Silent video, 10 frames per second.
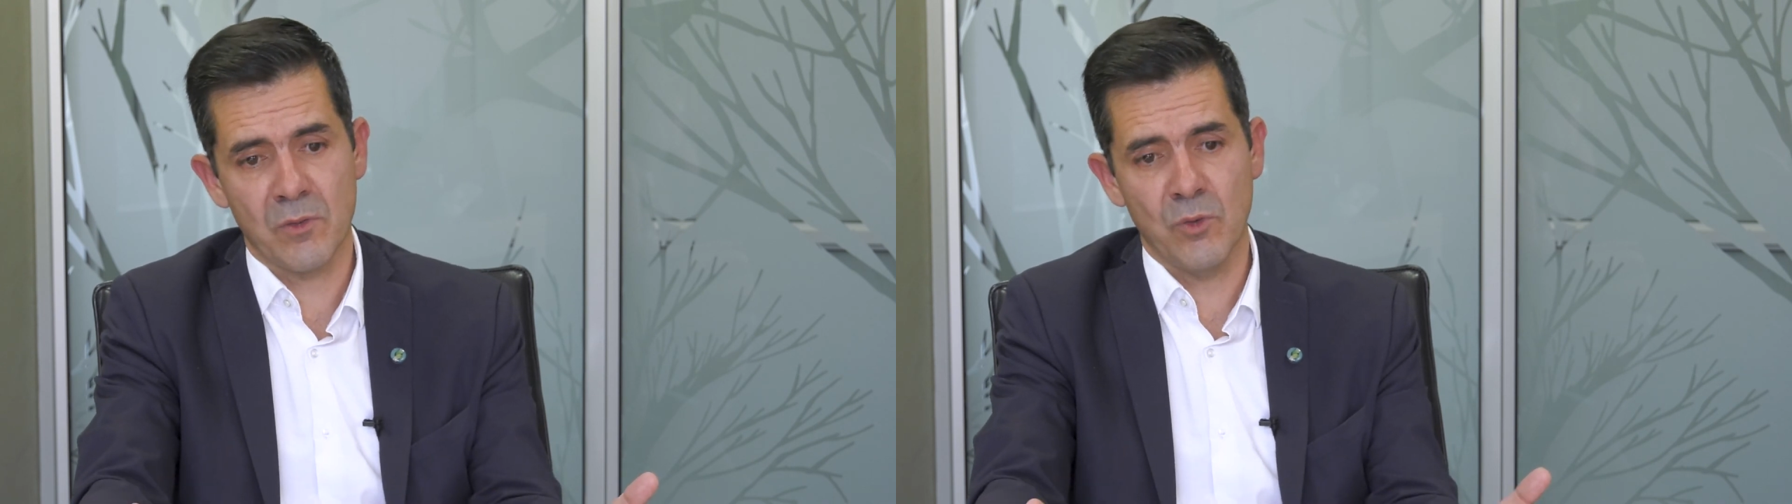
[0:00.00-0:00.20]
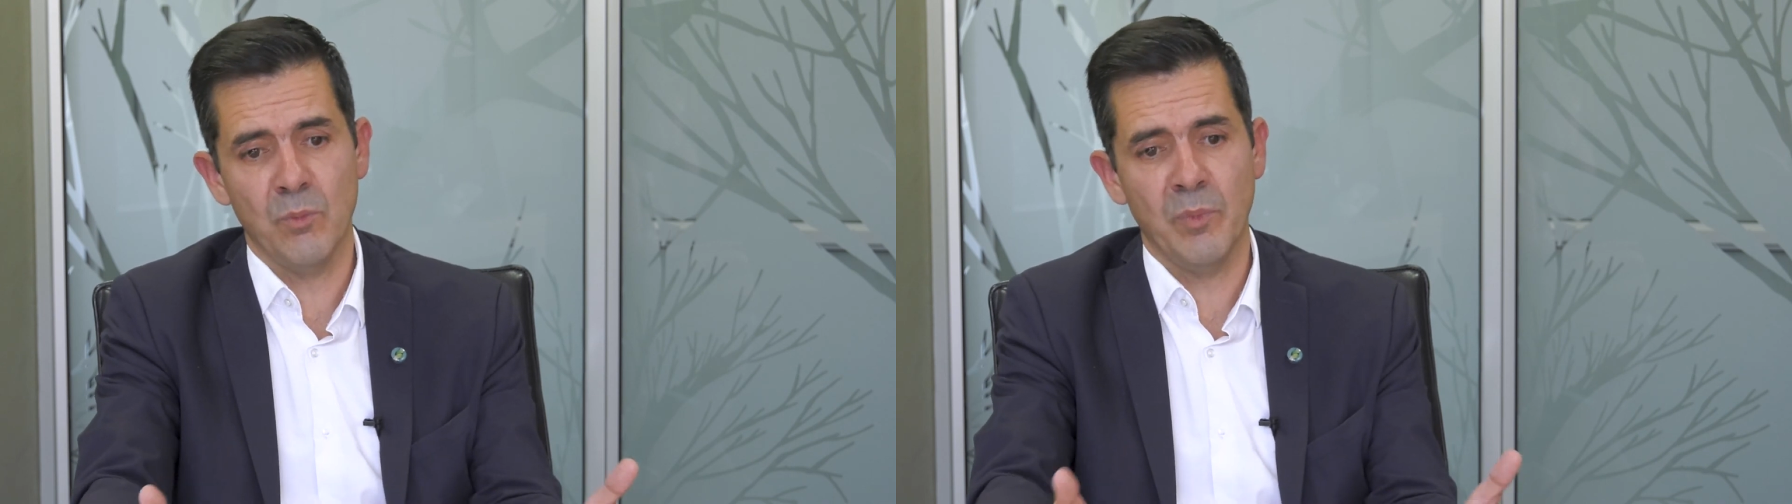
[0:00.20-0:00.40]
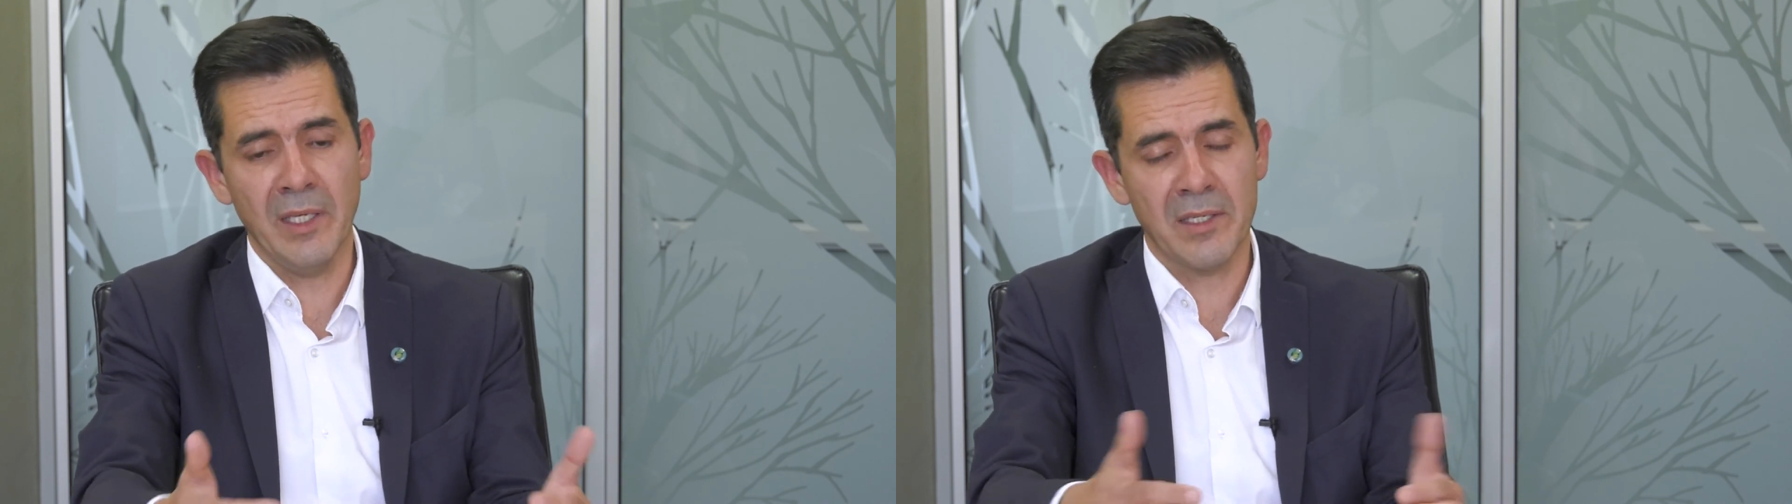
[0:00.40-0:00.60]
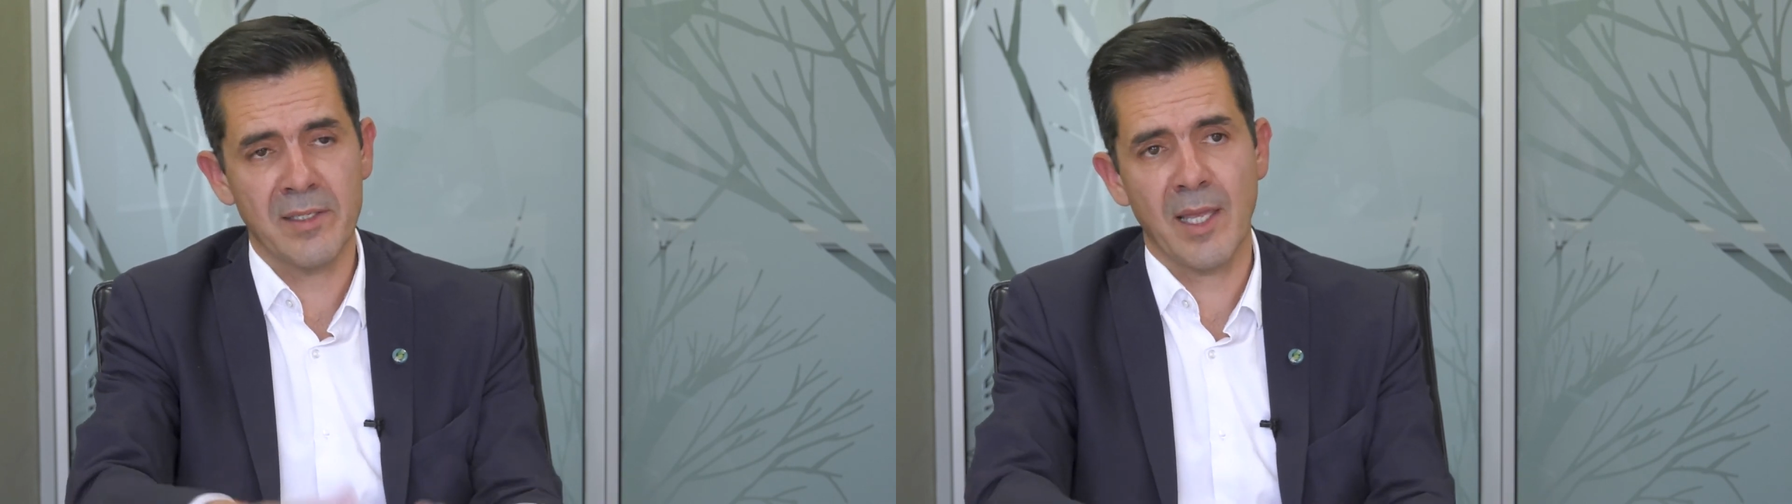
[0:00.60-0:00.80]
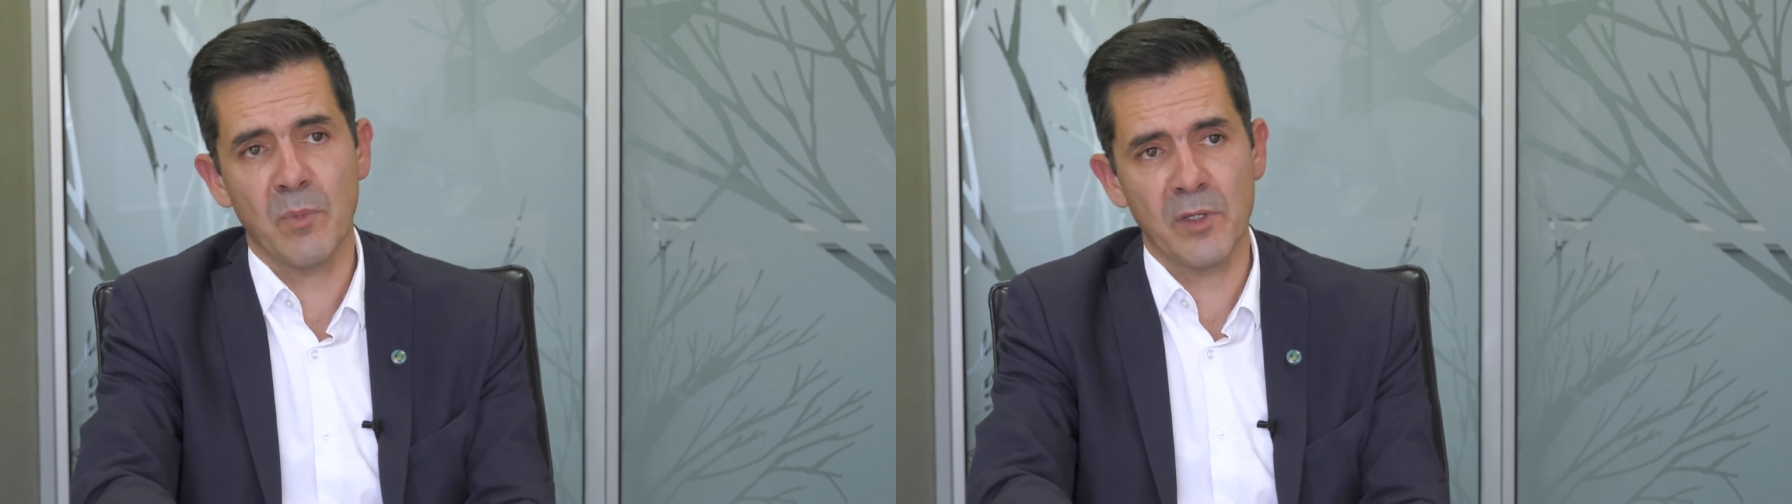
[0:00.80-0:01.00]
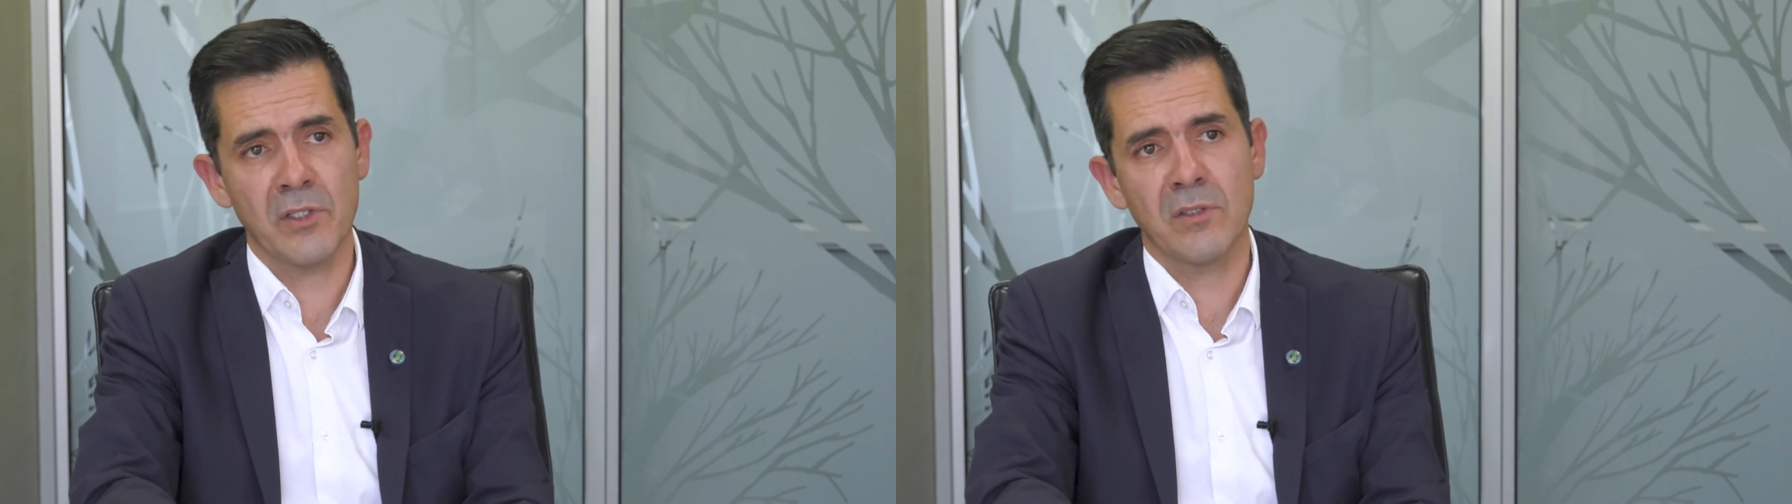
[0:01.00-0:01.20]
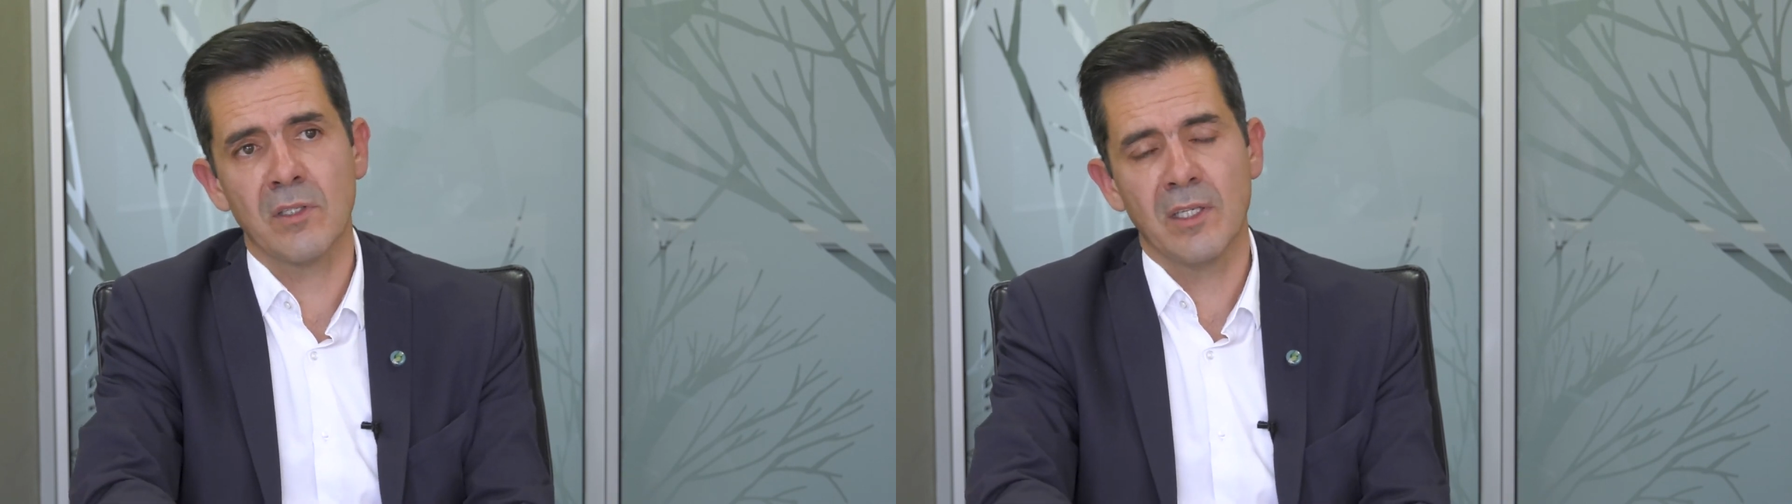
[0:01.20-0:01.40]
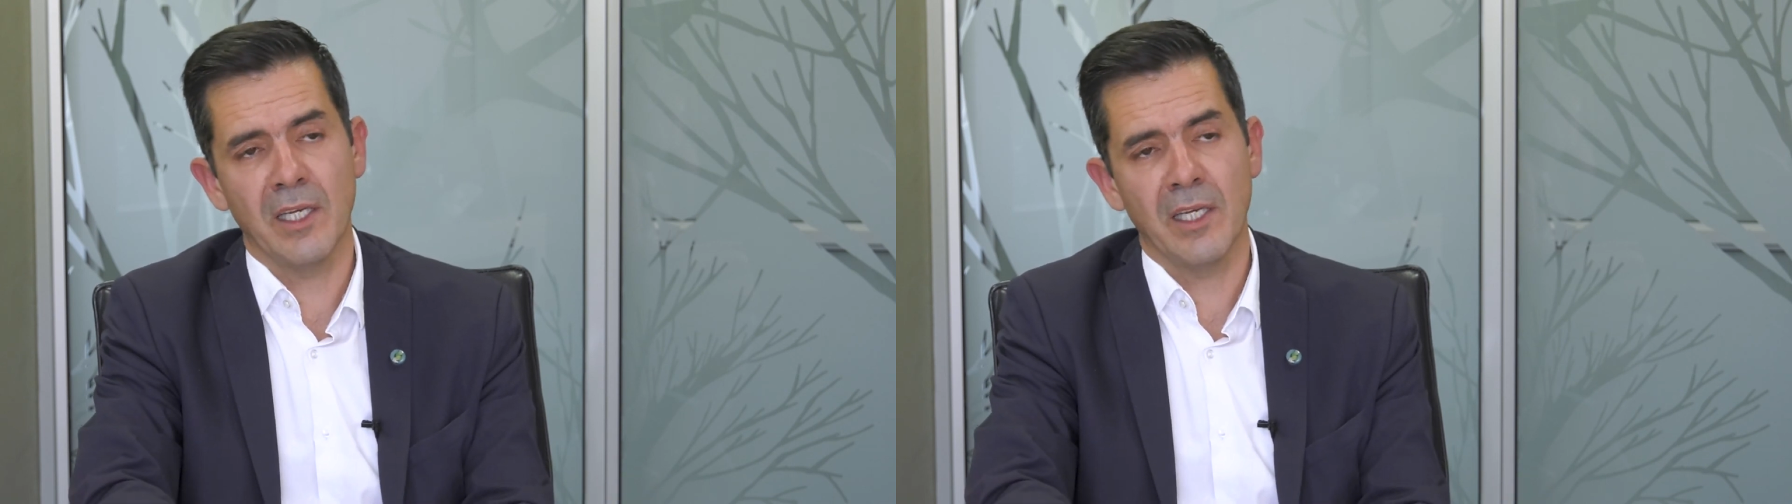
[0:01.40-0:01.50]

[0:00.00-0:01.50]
to be established